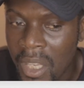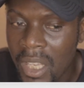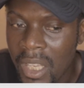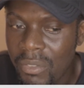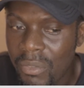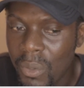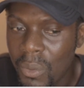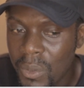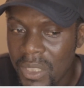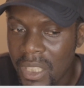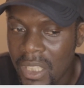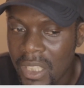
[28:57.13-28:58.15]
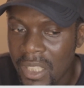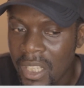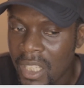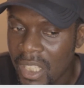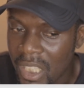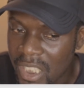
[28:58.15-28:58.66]
if Ulsan
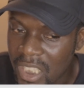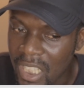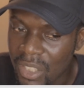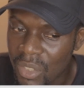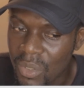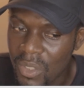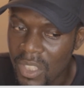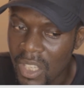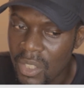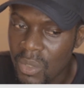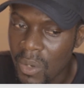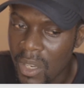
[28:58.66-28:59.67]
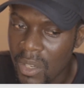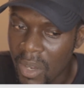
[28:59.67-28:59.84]
National Institute is going to